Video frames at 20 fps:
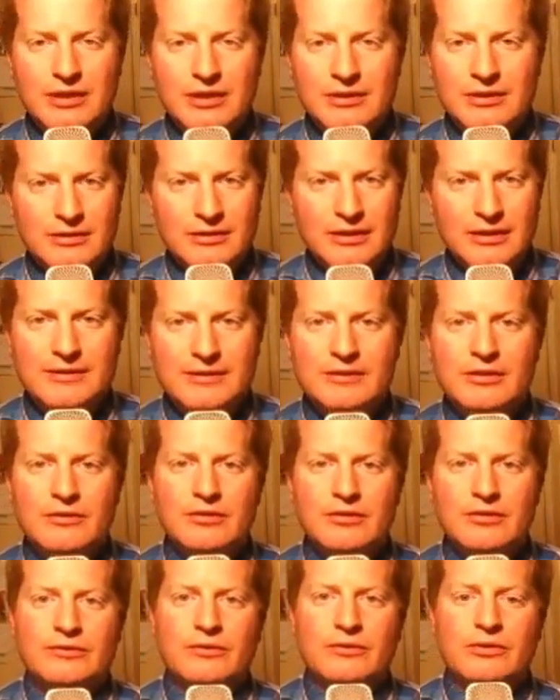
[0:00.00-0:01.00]
and
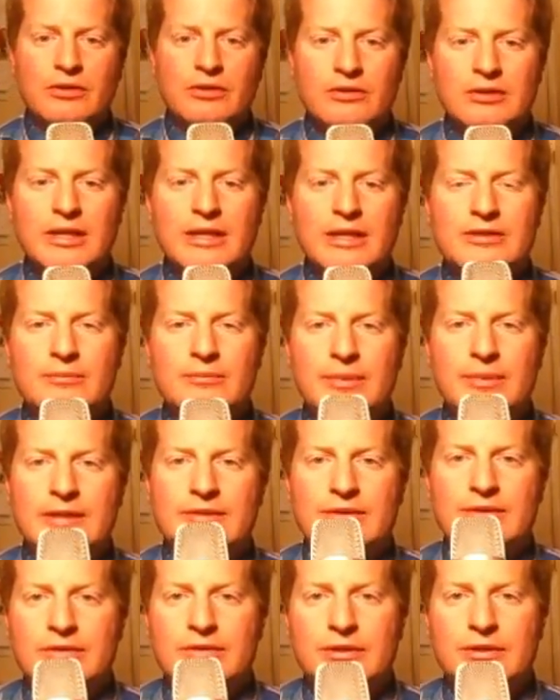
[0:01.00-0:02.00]
that's for another lesson
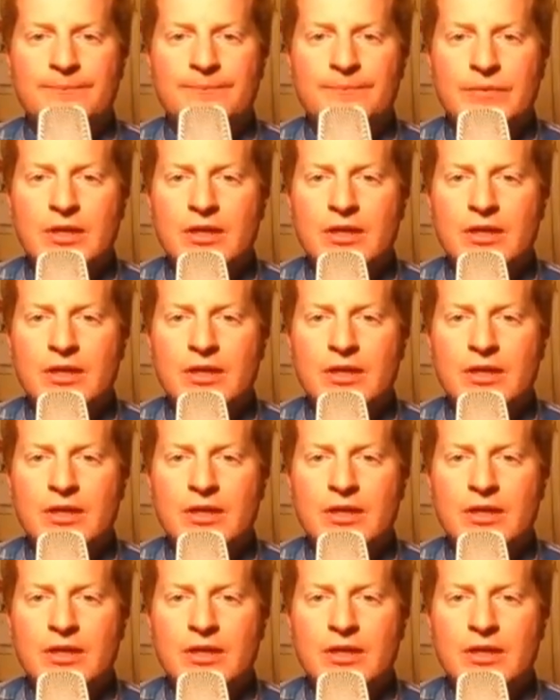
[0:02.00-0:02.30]
basically.